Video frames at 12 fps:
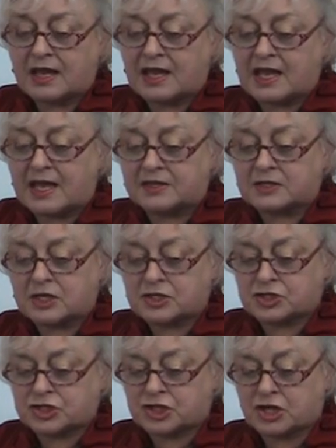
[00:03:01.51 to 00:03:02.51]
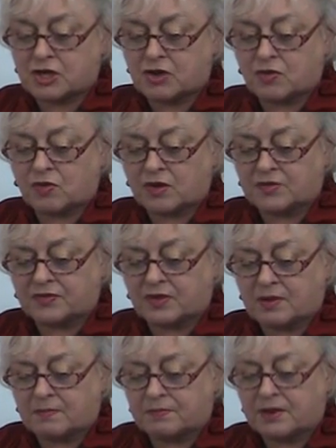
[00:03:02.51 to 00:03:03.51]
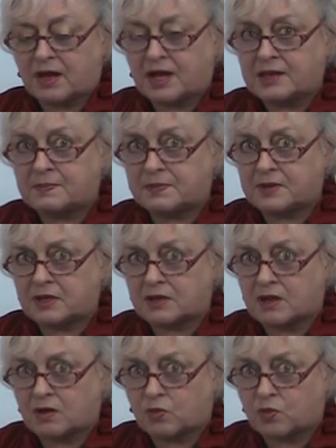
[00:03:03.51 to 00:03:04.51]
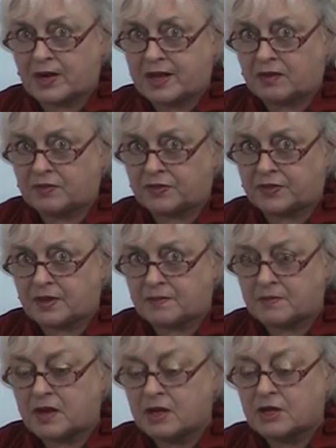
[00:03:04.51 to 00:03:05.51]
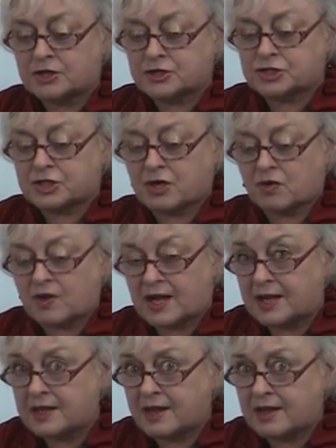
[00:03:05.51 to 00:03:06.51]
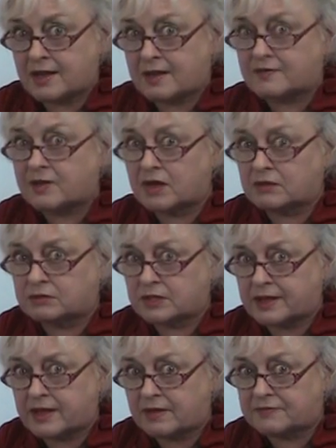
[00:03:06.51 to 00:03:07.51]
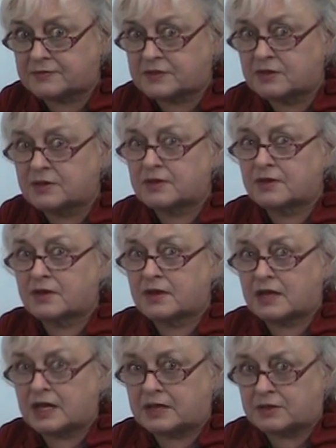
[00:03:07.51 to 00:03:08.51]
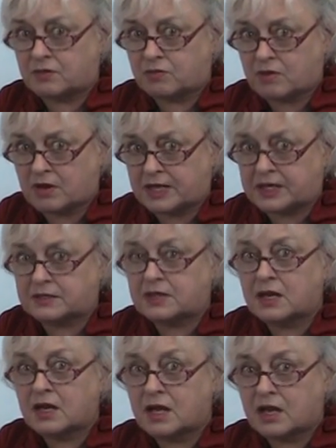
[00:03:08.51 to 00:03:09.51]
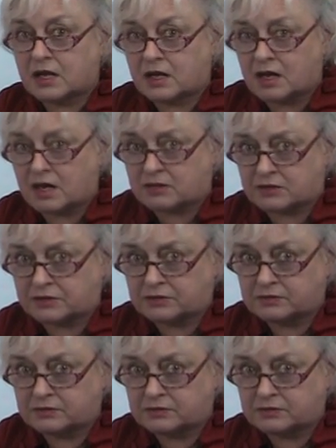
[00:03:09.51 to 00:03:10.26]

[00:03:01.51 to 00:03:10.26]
and sew the piping around them so I have a left and a right collar.